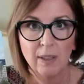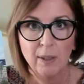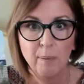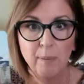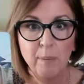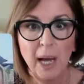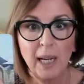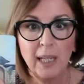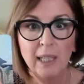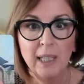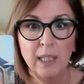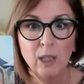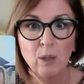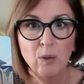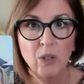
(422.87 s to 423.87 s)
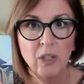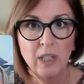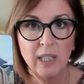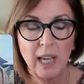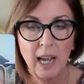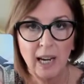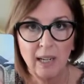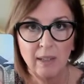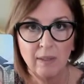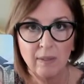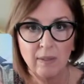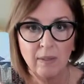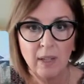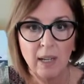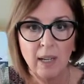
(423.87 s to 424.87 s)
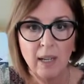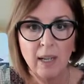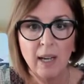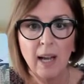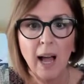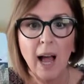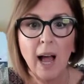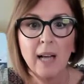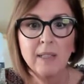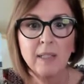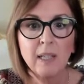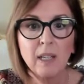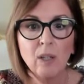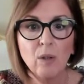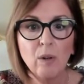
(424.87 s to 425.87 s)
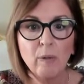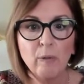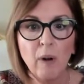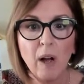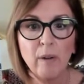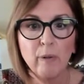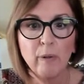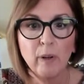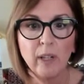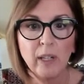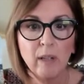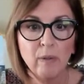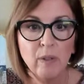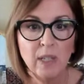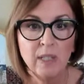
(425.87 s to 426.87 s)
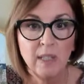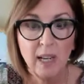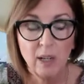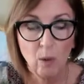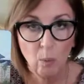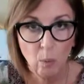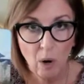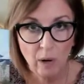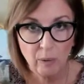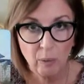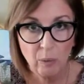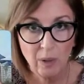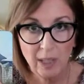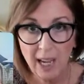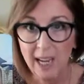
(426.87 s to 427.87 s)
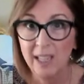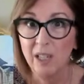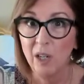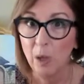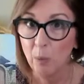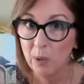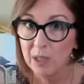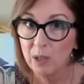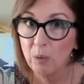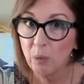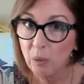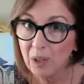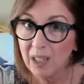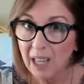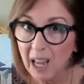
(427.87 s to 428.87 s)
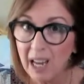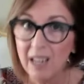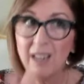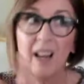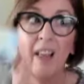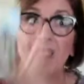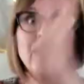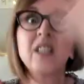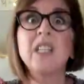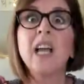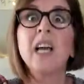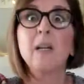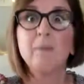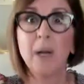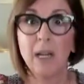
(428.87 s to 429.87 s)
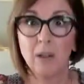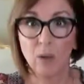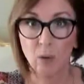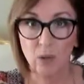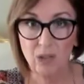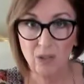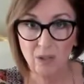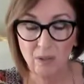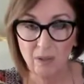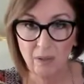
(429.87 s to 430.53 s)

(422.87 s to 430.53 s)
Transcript: beckoning you to the gate, asking you to find forgiveness and to walk through the gate. You know what's through the gate? The Ten of Pentacles.